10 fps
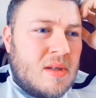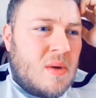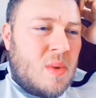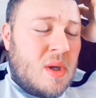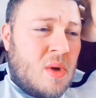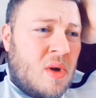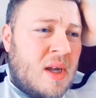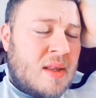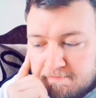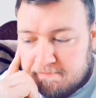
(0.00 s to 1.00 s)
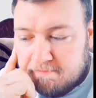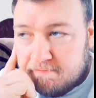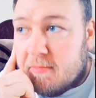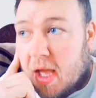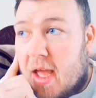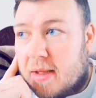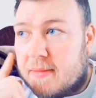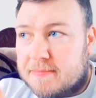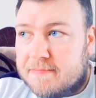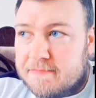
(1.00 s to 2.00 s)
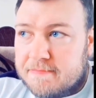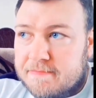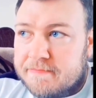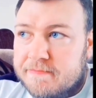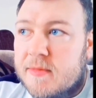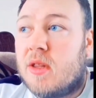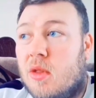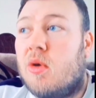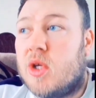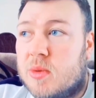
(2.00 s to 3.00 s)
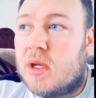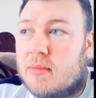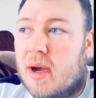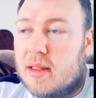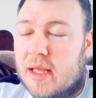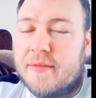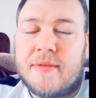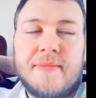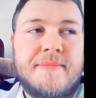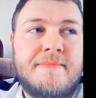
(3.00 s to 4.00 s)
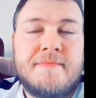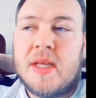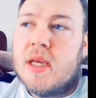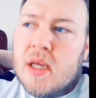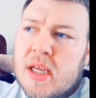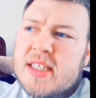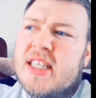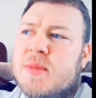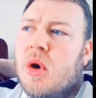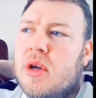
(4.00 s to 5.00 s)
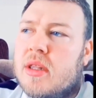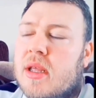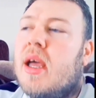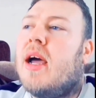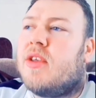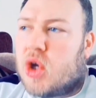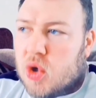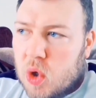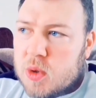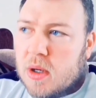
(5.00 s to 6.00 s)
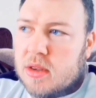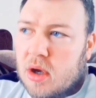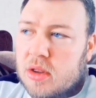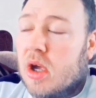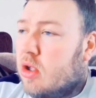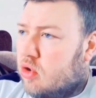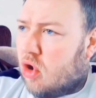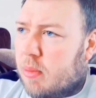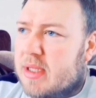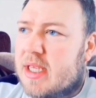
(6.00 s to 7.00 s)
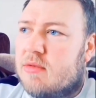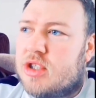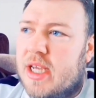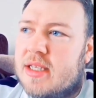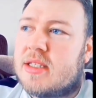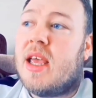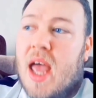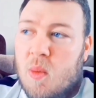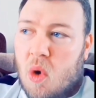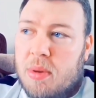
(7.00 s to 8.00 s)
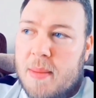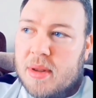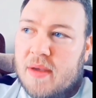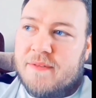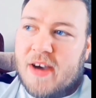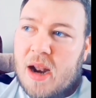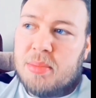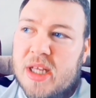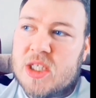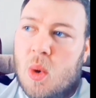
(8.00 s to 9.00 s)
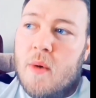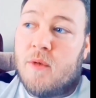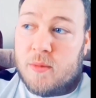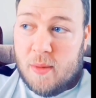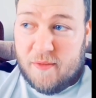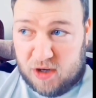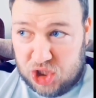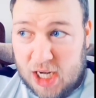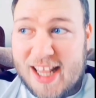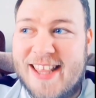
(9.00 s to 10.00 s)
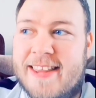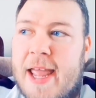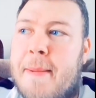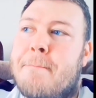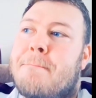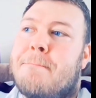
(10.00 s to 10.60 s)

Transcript: It's a cool already. Right. Longest week of my life. You see, this morning I had the crossword done, taught myself chess, and wallpapered the fireplace wall before my first shite of the day.